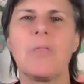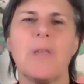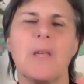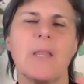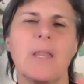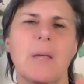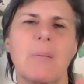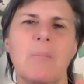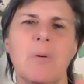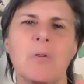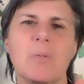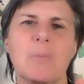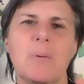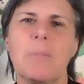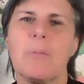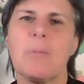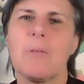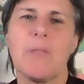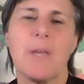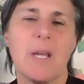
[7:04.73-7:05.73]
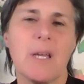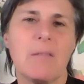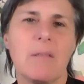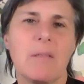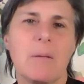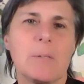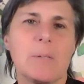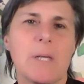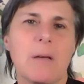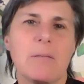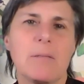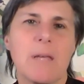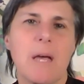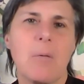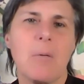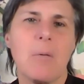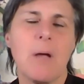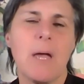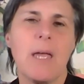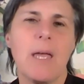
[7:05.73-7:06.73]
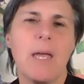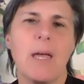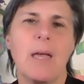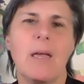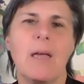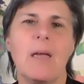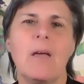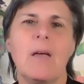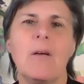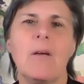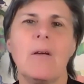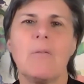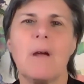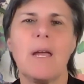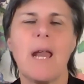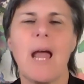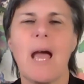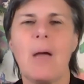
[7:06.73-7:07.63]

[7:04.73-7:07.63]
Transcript: think that most people think of themselves that way right?